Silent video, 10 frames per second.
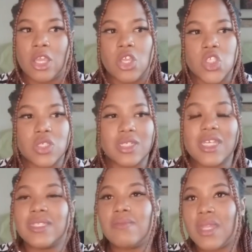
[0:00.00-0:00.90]
So it
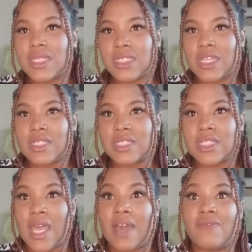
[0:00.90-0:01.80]
doesn't make sense to
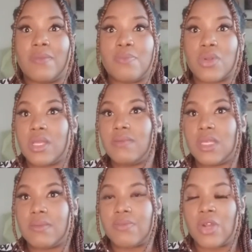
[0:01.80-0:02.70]
have a
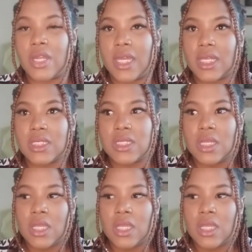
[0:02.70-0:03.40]
premium product